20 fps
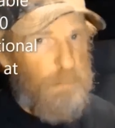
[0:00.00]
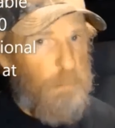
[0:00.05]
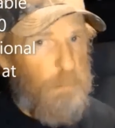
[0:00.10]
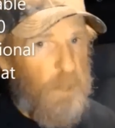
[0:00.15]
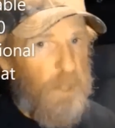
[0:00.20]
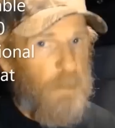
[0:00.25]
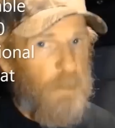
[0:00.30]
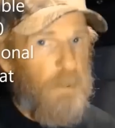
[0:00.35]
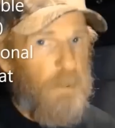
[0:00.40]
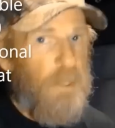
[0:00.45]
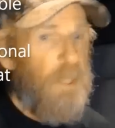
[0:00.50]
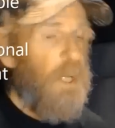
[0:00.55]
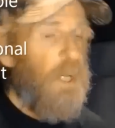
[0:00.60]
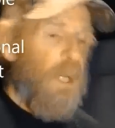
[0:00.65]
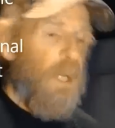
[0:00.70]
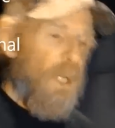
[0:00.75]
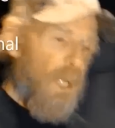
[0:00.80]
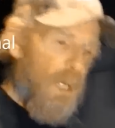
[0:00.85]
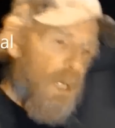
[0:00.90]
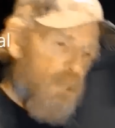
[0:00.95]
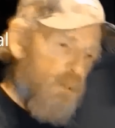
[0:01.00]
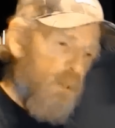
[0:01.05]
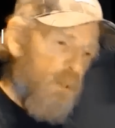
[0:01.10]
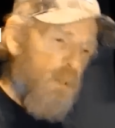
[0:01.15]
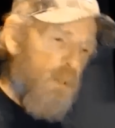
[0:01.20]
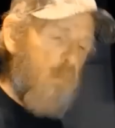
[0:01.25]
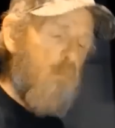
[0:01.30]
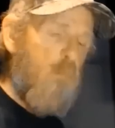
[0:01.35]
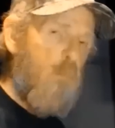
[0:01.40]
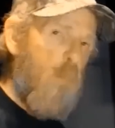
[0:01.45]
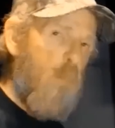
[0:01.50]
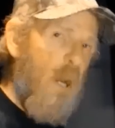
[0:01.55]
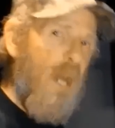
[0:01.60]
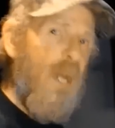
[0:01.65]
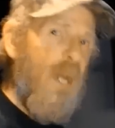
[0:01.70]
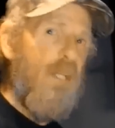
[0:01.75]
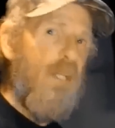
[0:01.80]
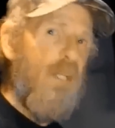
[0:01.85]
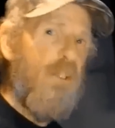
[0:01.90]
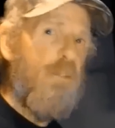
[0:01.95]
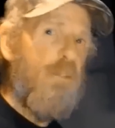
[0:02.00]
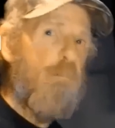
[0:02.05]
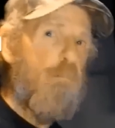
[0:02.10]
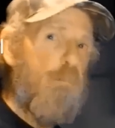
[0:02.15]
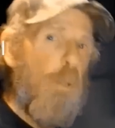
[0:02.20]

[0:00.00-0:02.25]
battery. It actually combines